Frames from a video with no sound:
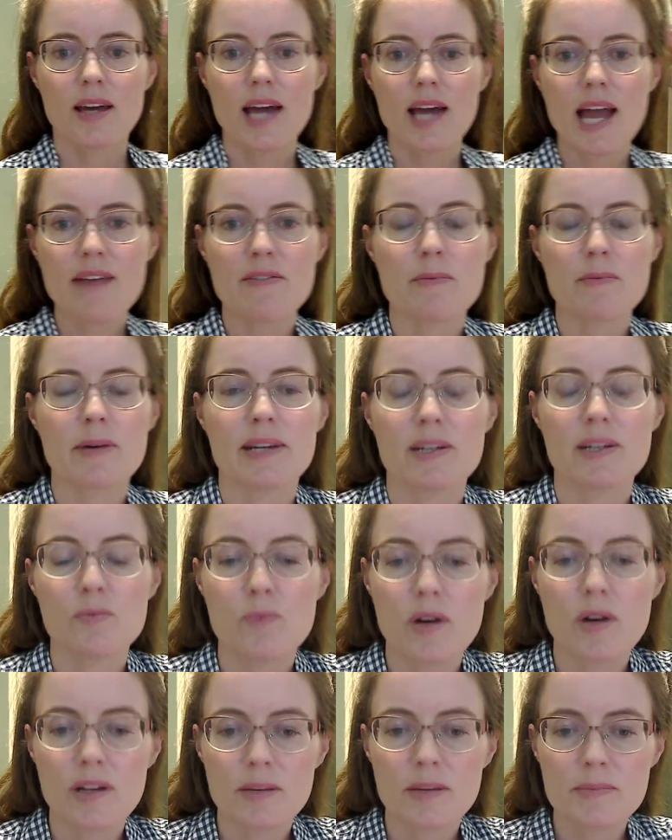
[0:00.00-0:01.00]
Hey everybody, and
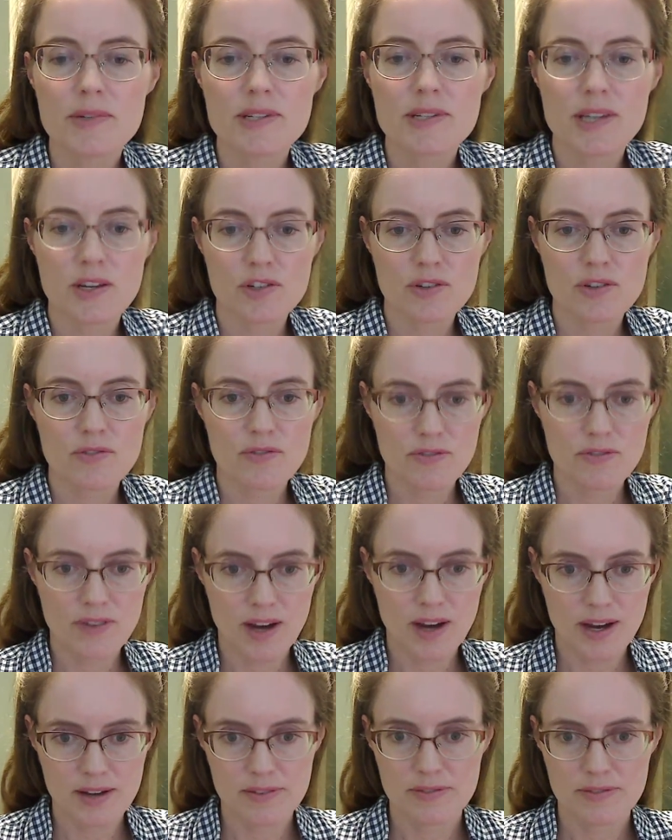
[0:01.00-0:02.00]
welcome to session
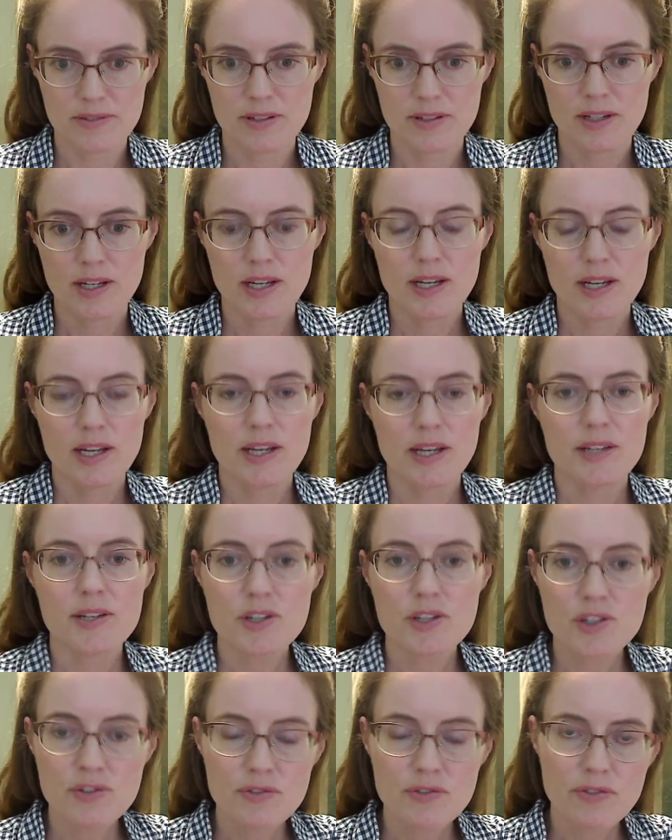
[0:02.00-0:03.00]
5.
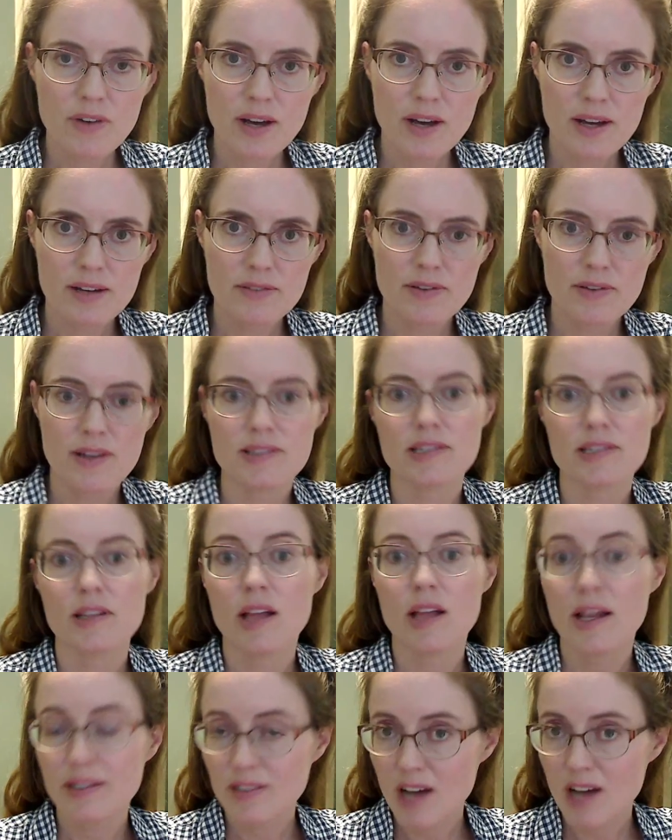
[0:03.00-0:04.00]
Session 5 has a
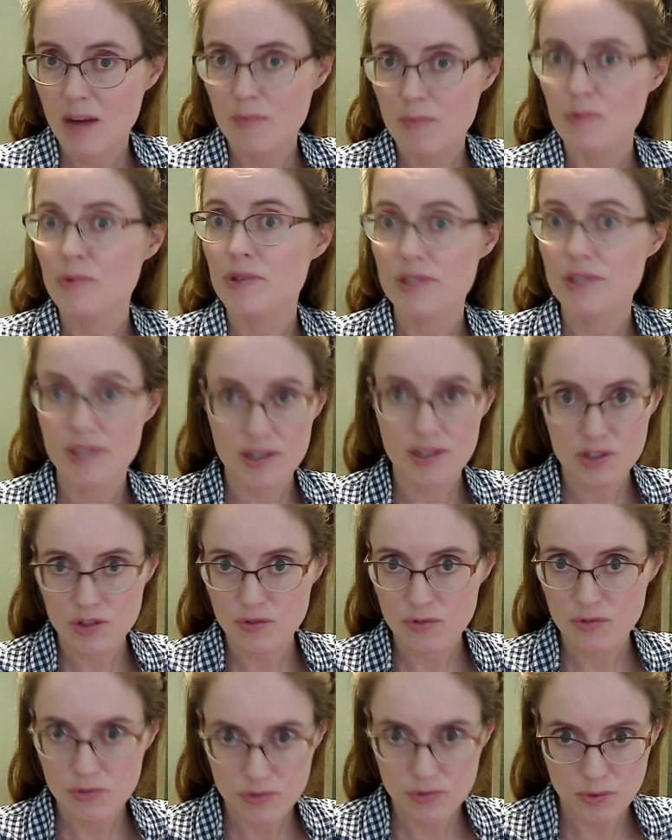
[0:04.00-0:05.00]
lot in common with
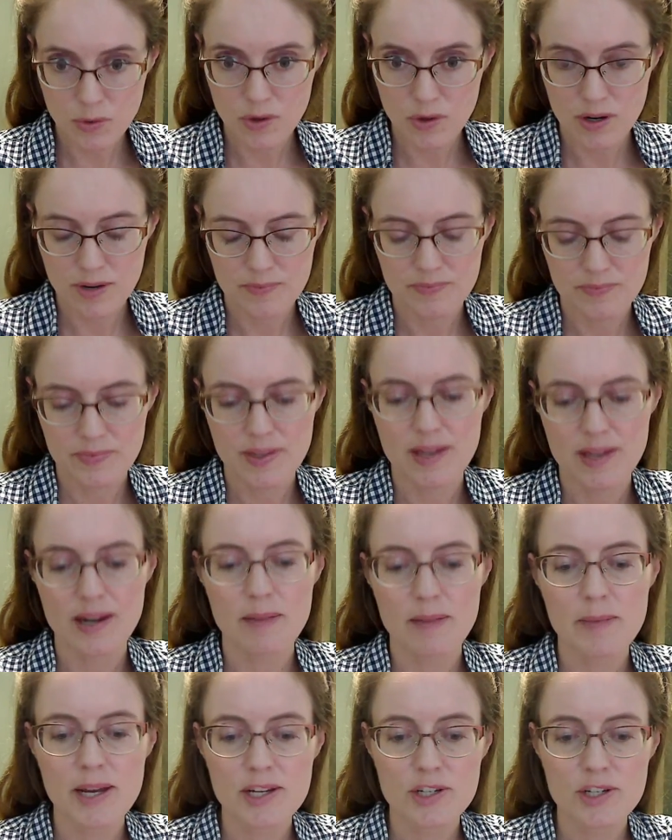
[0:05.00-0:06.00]
session 4, and I
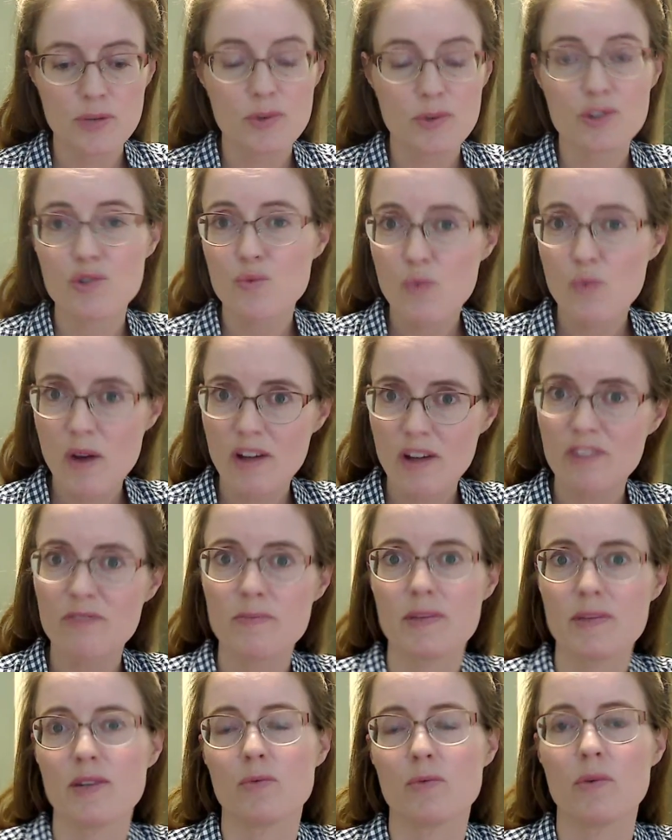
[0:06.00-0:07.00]
made you a
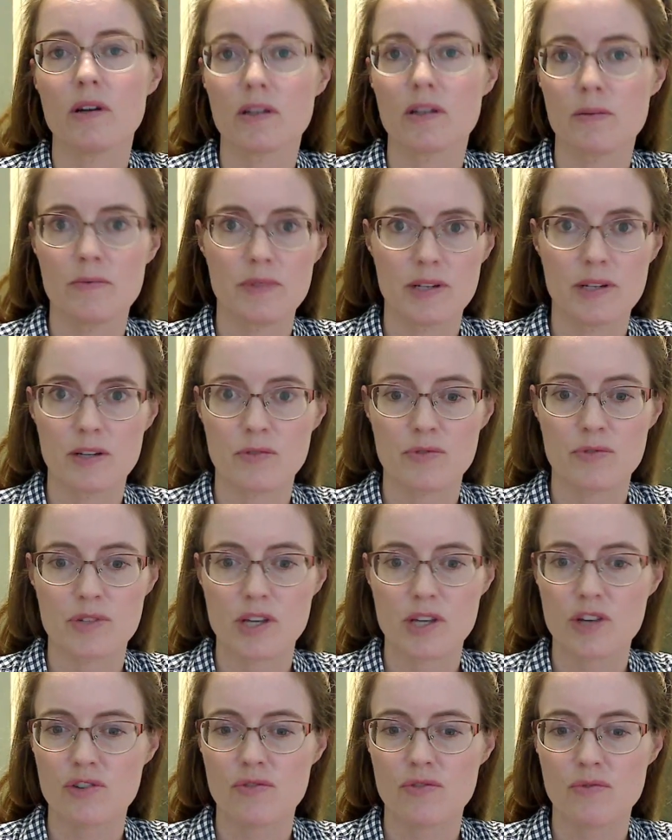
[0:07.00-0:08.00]
12-minute welcome video for
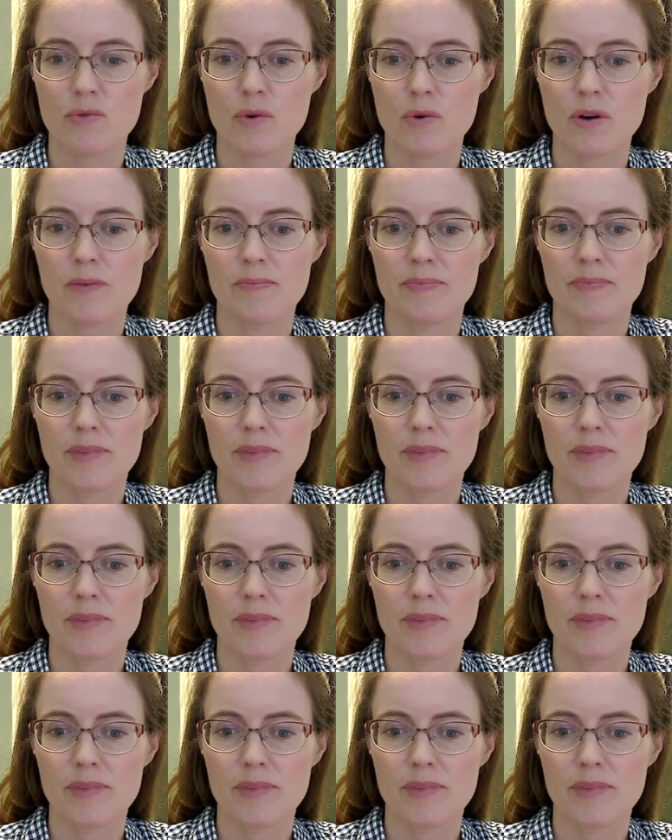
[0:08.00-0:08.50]
session 4.